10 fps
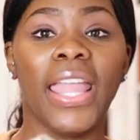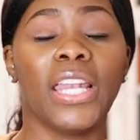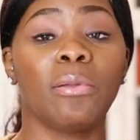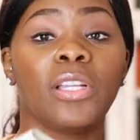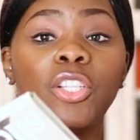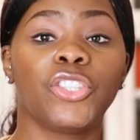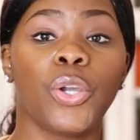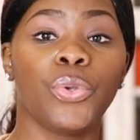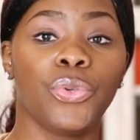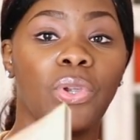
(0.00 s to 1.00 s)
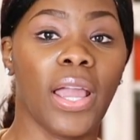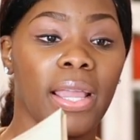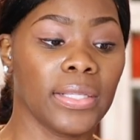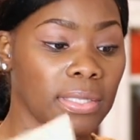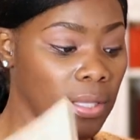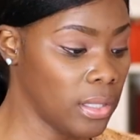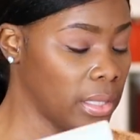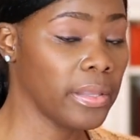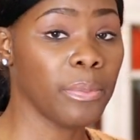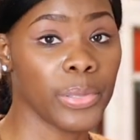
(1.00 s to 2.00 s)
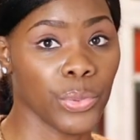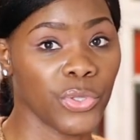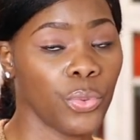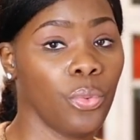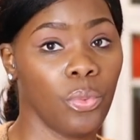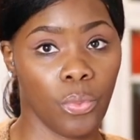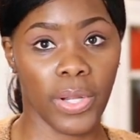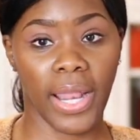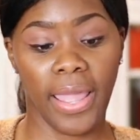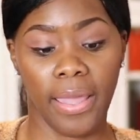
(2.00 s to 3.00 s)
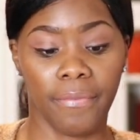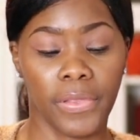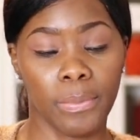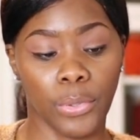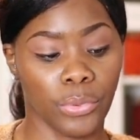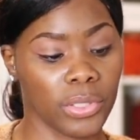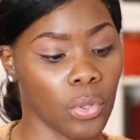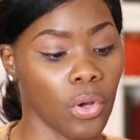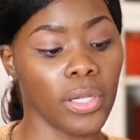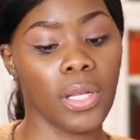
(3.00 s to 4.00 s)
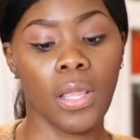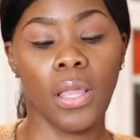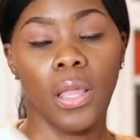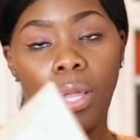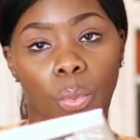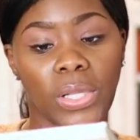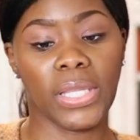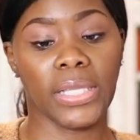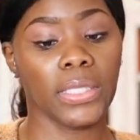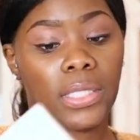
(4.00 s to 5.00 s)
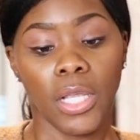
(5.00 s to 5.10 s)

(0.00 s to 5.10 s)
And I'm gonna show you guys the boots when I have the boots on with these.